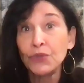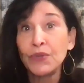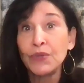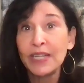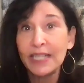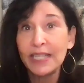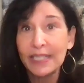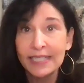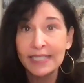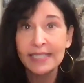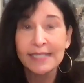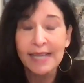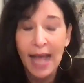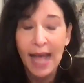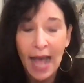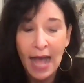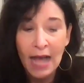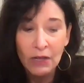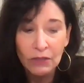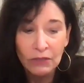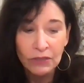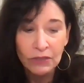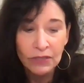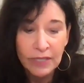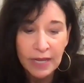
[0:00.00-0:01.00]
tuning this
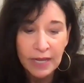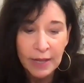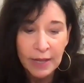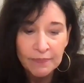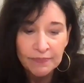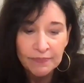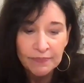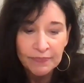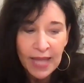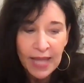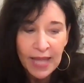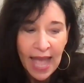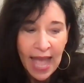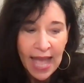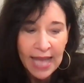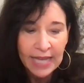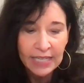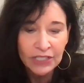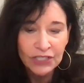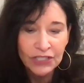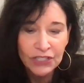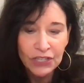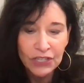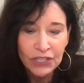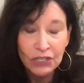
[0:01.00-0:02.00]
out.
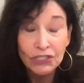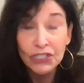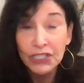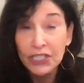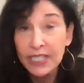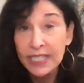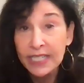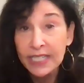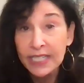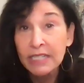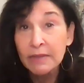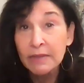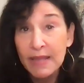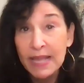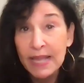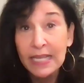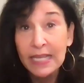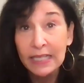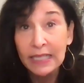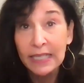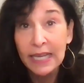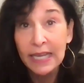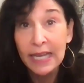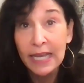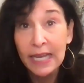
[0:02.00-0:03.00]
And so she did some
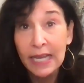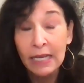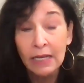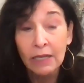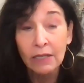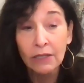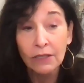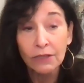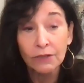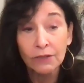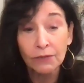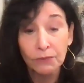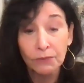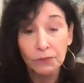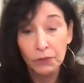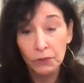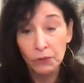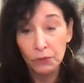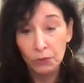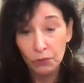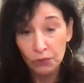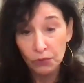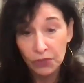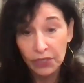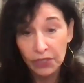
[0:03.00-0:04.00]
healing
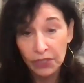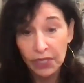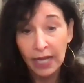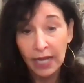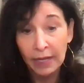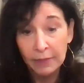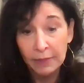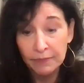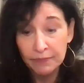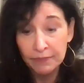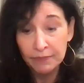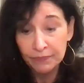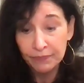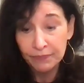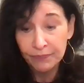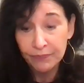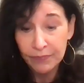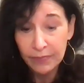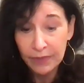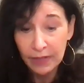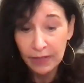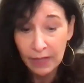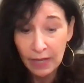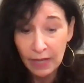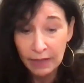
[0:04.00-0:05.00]
through
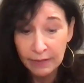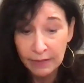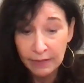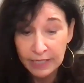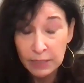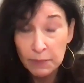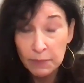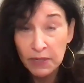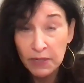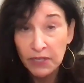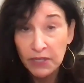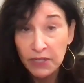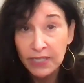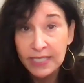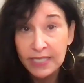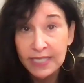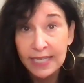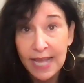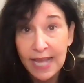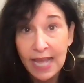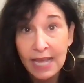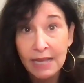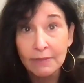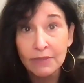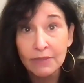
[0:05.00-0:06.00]
the
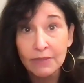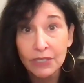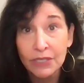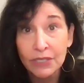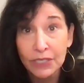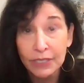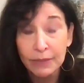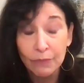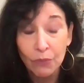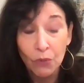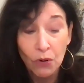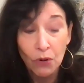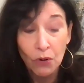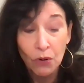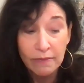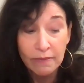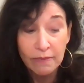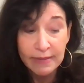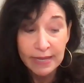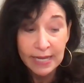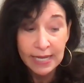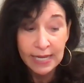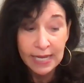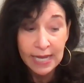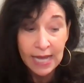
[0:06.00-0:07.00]
spirits that came to
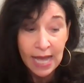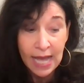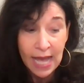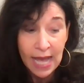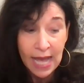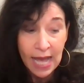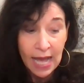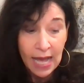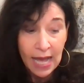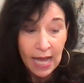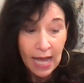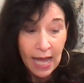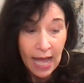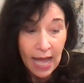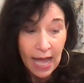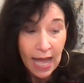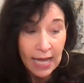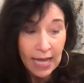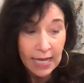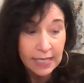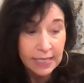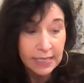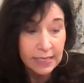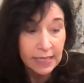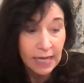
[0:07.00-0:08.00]
support me.
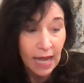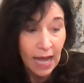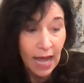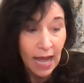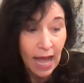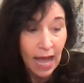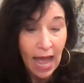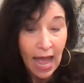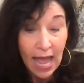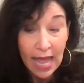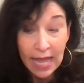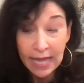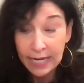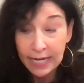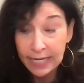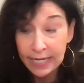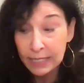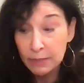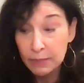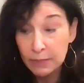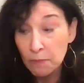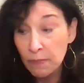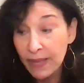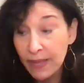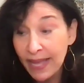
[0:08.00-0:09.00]
And
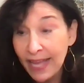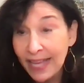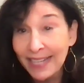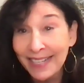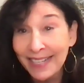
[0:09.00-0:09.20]
it's